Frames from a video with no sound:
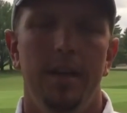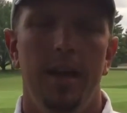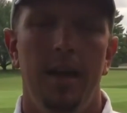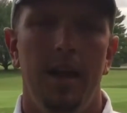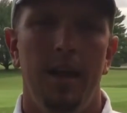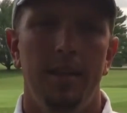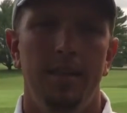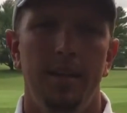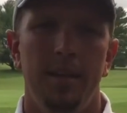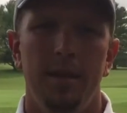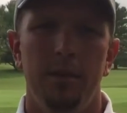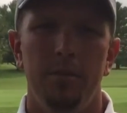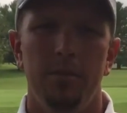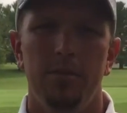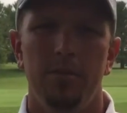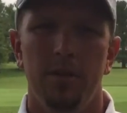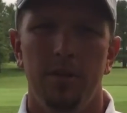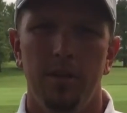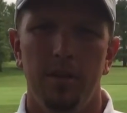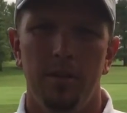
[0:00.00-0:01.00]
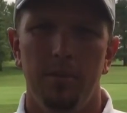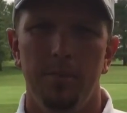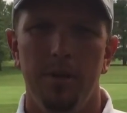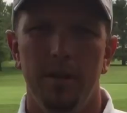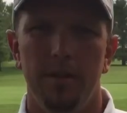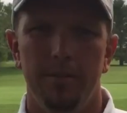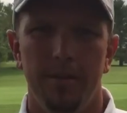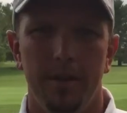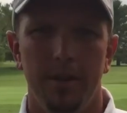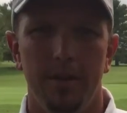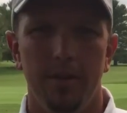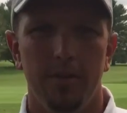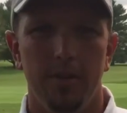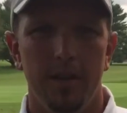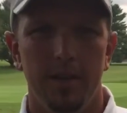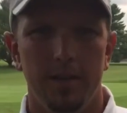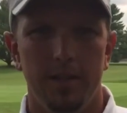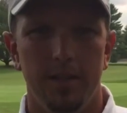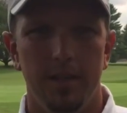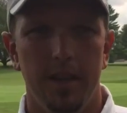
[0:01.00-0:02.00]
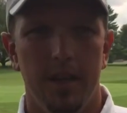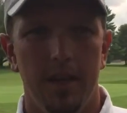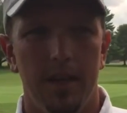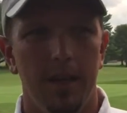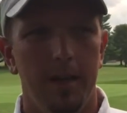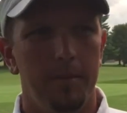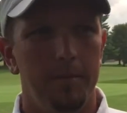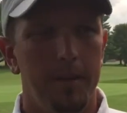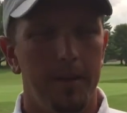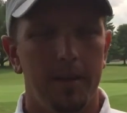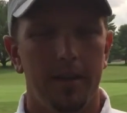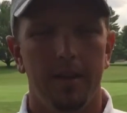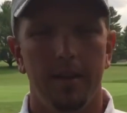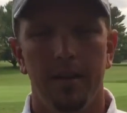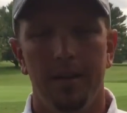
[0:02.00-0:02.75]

Yeah, I think it was a little bit of an interesting dynamic.